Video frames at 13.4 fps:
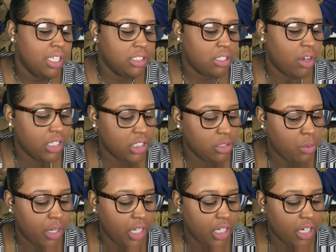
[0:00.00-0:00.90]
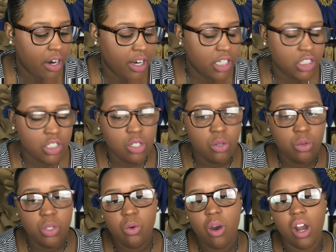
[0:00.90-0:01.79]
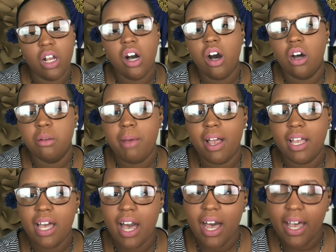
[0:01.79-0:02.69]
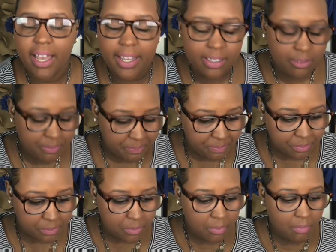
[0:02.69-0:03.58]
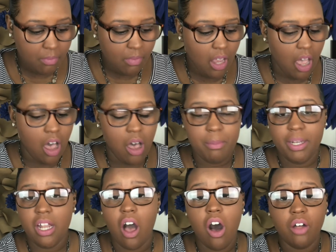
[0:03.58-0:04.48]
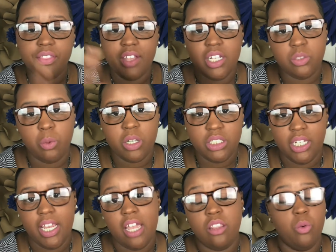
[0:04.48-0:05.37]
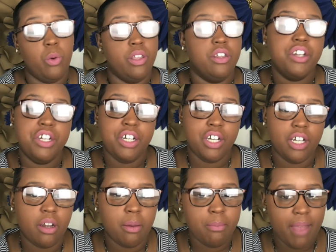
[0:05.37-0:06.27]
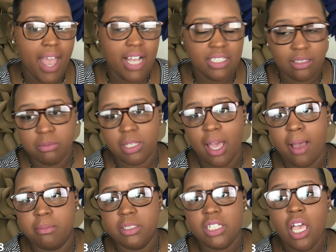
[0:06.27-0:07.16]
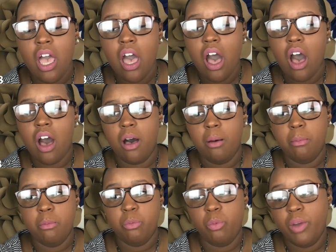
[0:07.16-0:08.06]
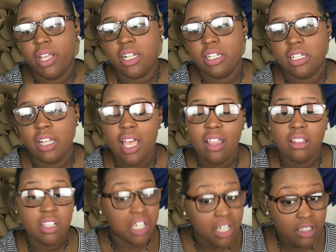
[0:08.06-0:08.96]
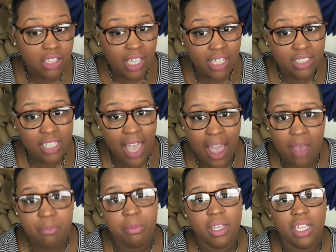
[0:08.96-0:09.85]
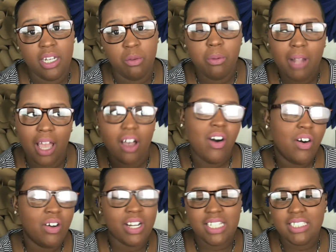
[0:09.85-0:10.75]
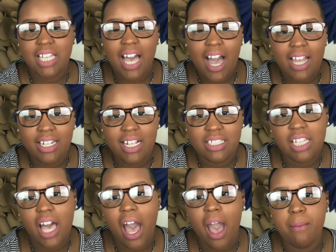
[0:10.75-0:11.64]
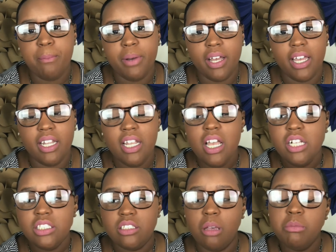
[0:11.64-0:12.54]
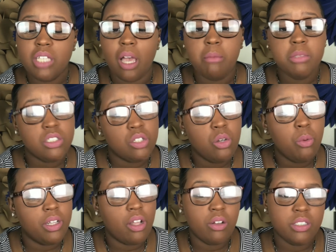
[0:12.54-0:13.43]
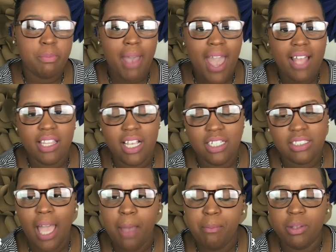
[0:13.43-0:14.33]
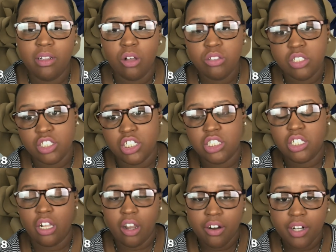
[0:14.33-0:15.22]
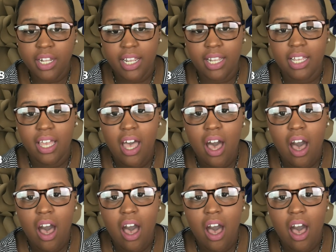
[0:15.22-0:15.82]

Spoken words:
So I just want to encourage you. You are called by God. And all things work together, whether good or bad. Sometimes when good things happen, we're like, oh, that's God. But sometimes too, when those bad things happen, those are just learning